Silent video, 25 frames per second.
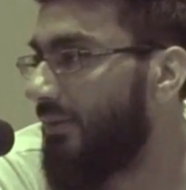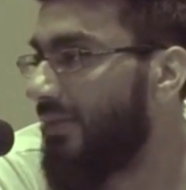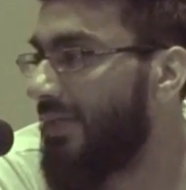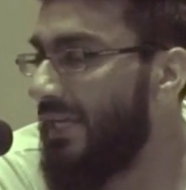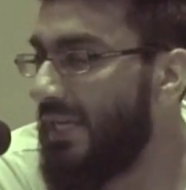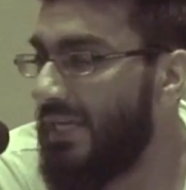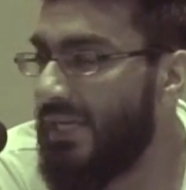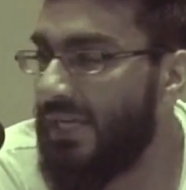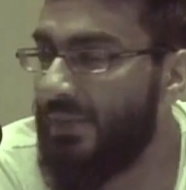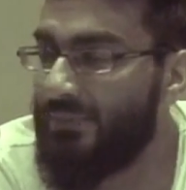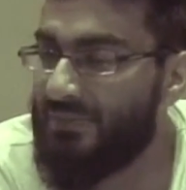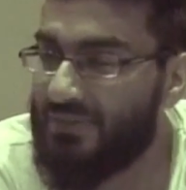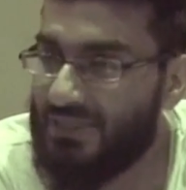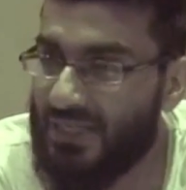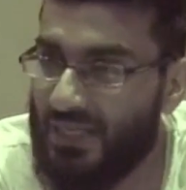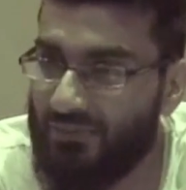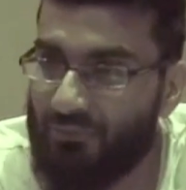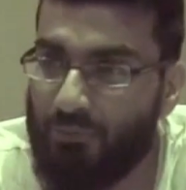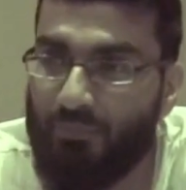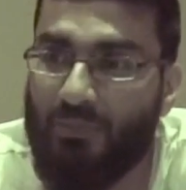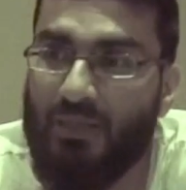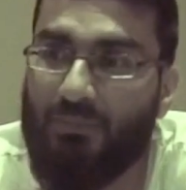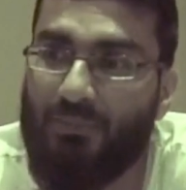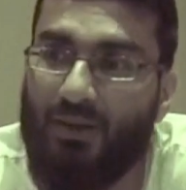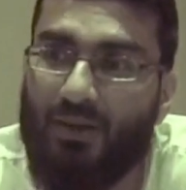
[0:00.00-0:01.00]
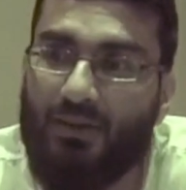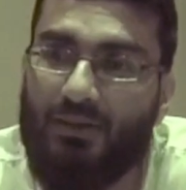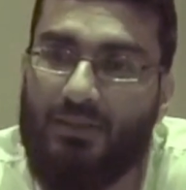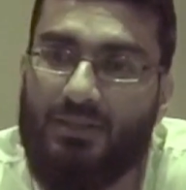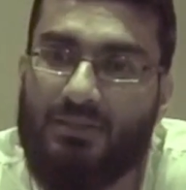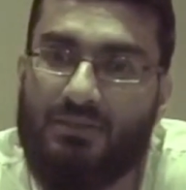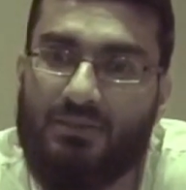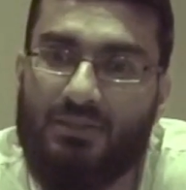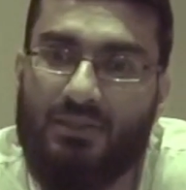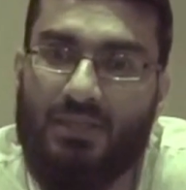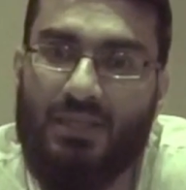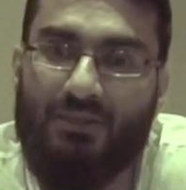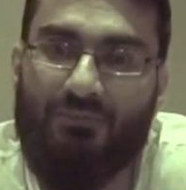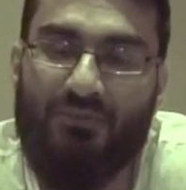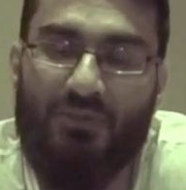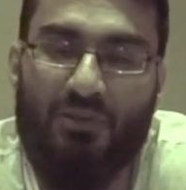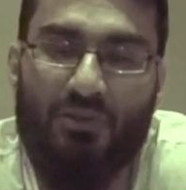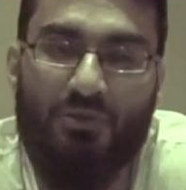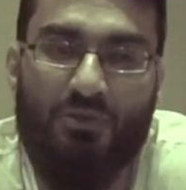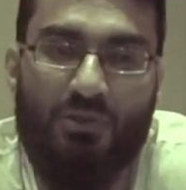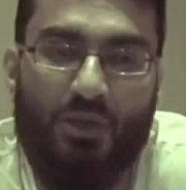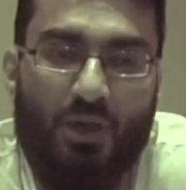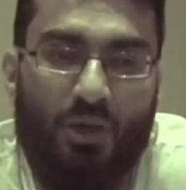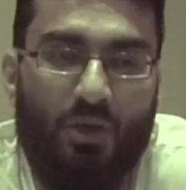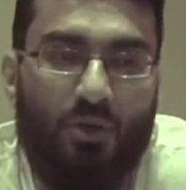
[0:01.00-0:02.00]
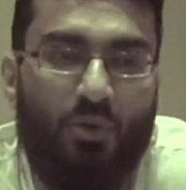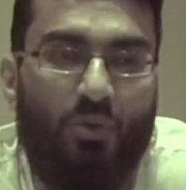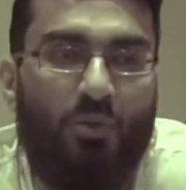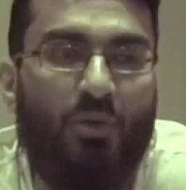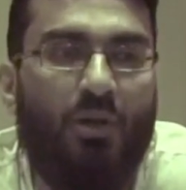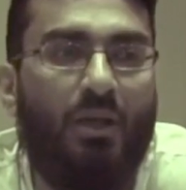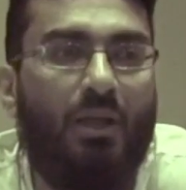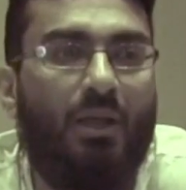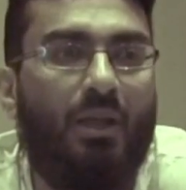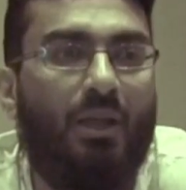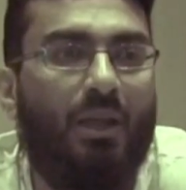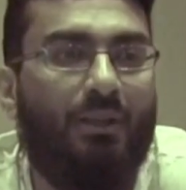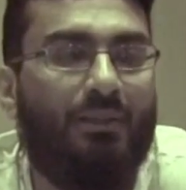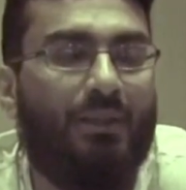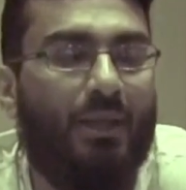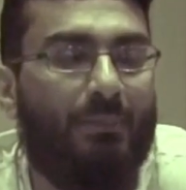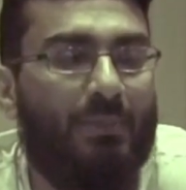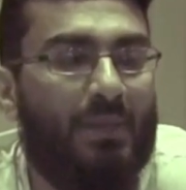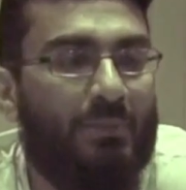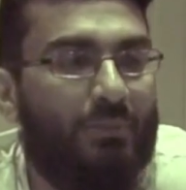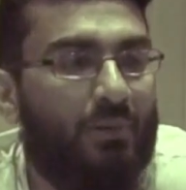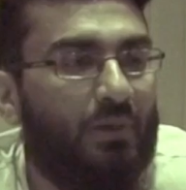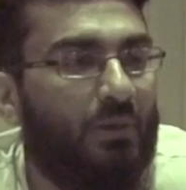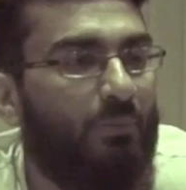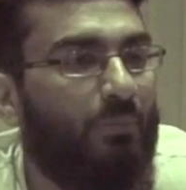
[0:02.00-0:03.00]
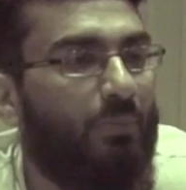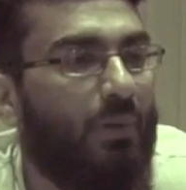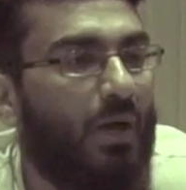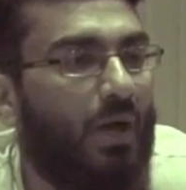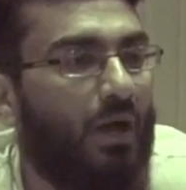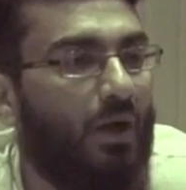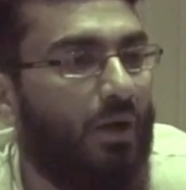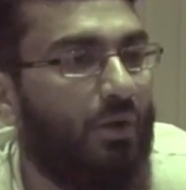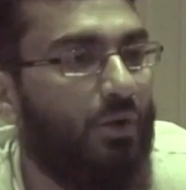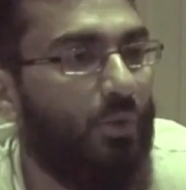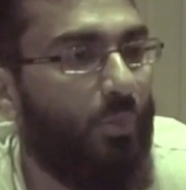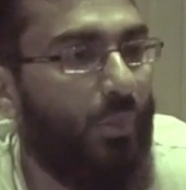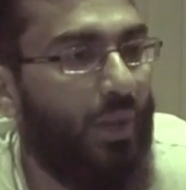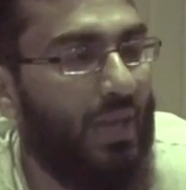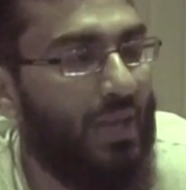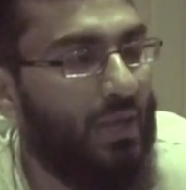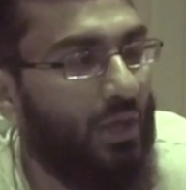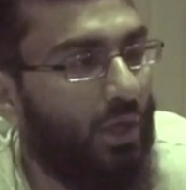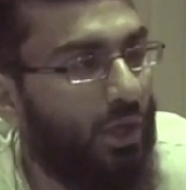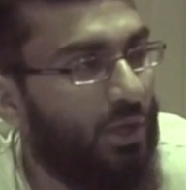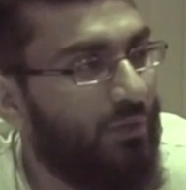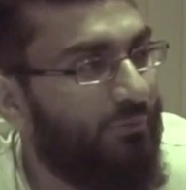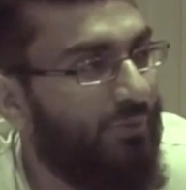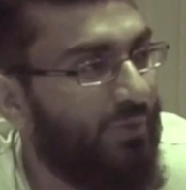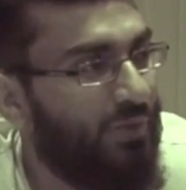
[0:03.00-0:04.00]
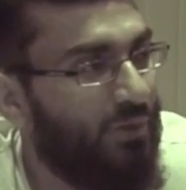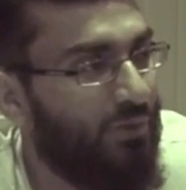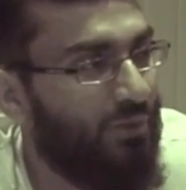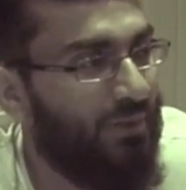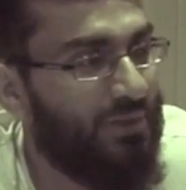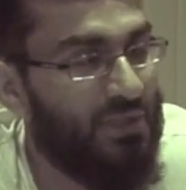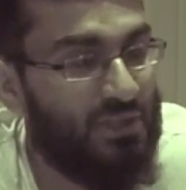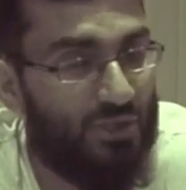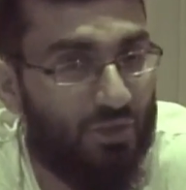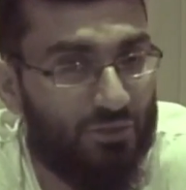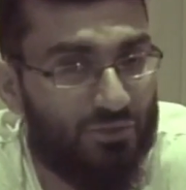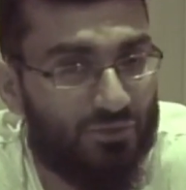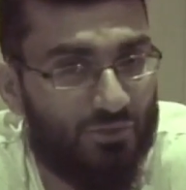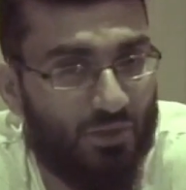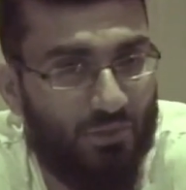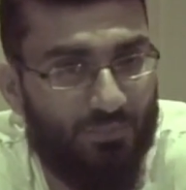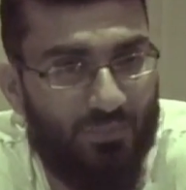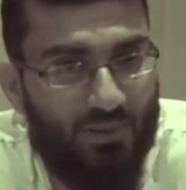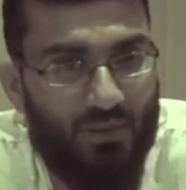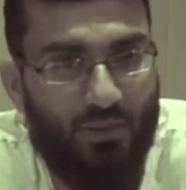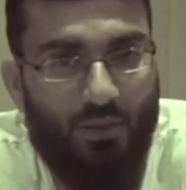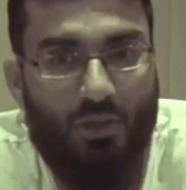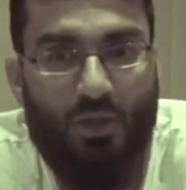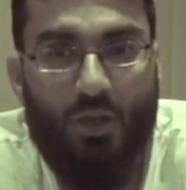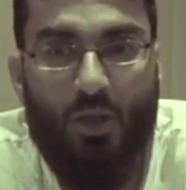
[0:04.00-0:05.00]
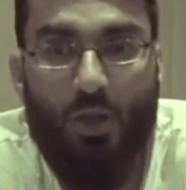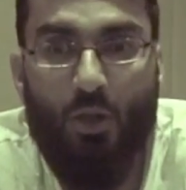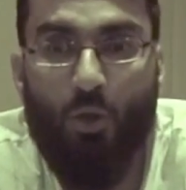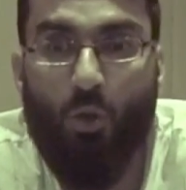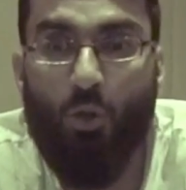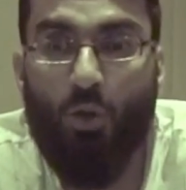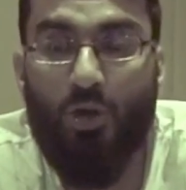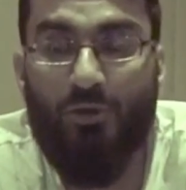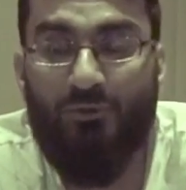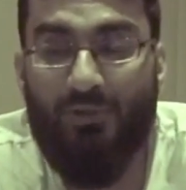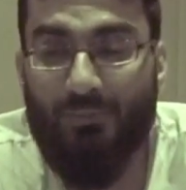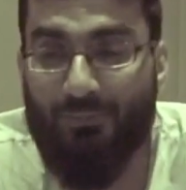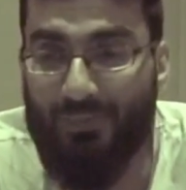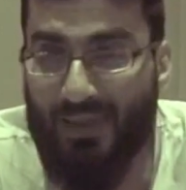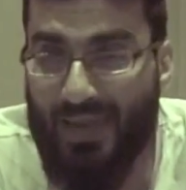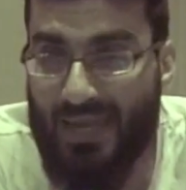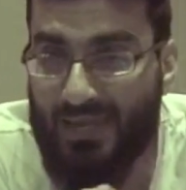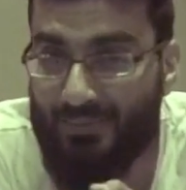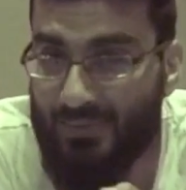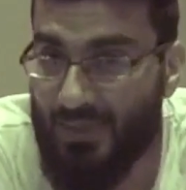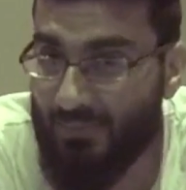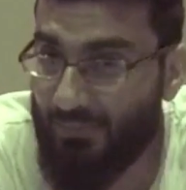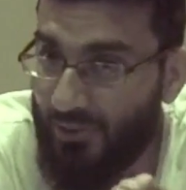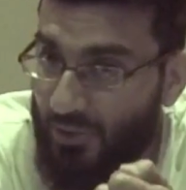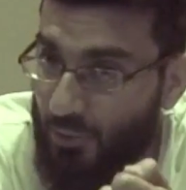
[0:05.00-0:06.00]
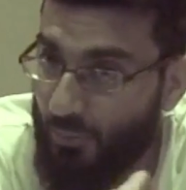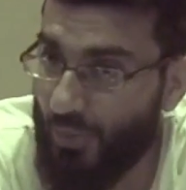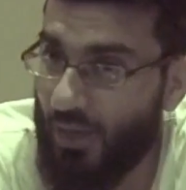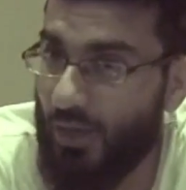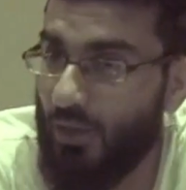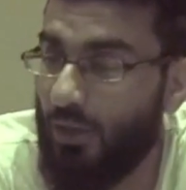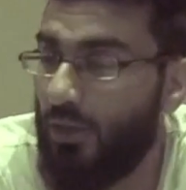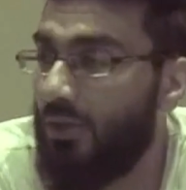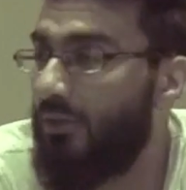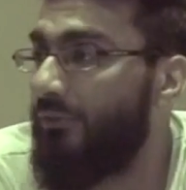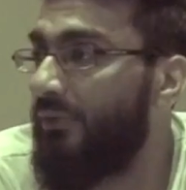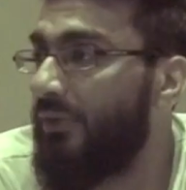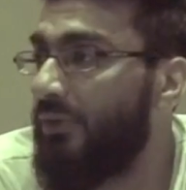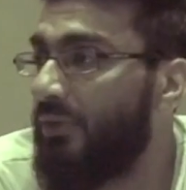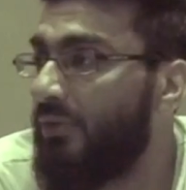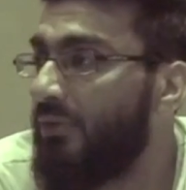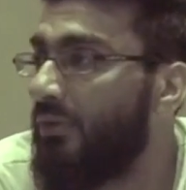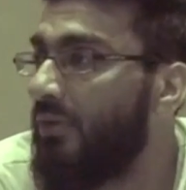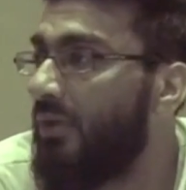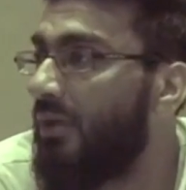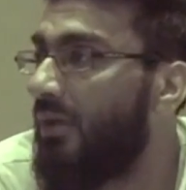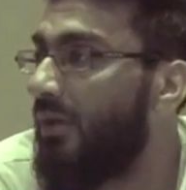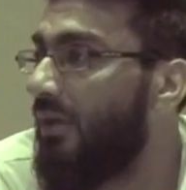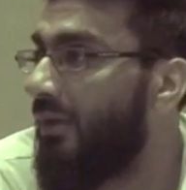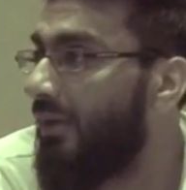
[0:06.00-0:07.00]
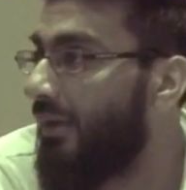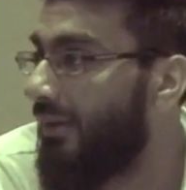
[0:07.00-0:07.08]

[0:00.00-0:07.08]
He himself will be punished. If you know that people are going to wail over you and you don't stop it, or if you pay people to wail over you,